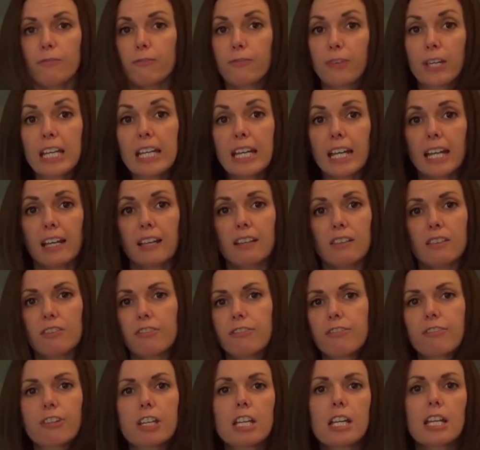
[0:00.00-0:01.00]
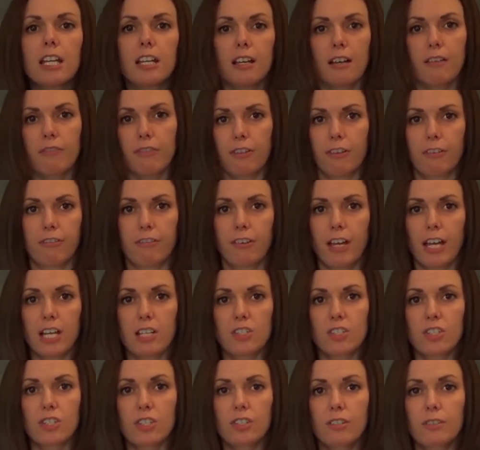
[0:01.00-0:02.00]
the feeding of the
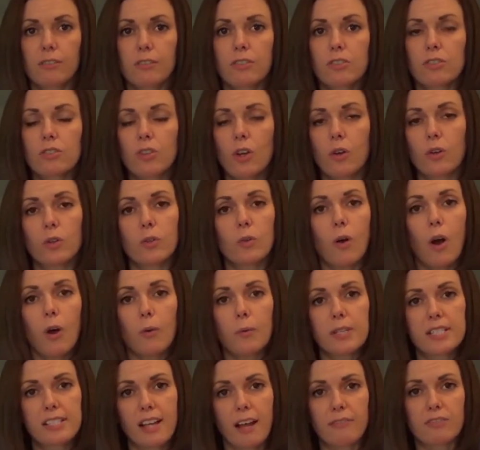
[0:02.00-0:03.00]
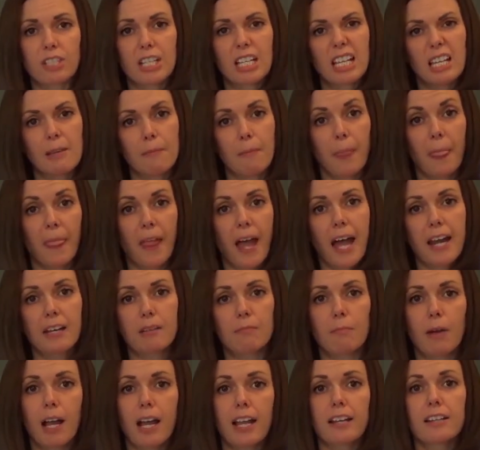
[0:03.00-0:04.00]
fish. So you always have to keep
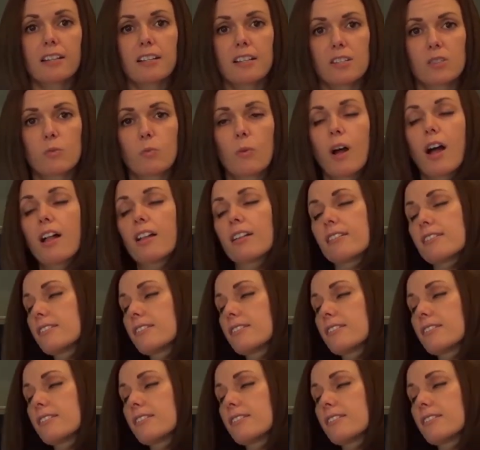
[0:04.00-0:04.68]
that in mind, as well